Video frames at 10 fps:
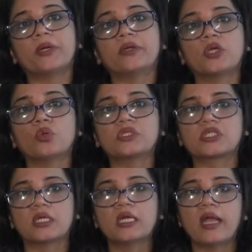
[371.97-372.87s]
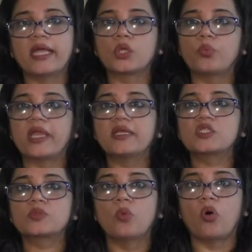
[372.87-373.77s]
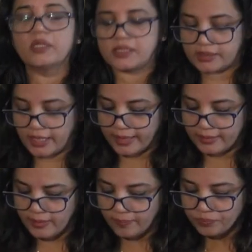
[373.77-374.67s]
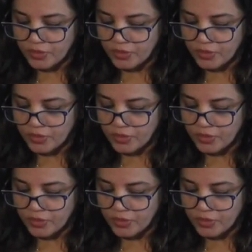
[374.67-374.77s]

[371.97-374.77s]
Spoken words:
produced at a very small scale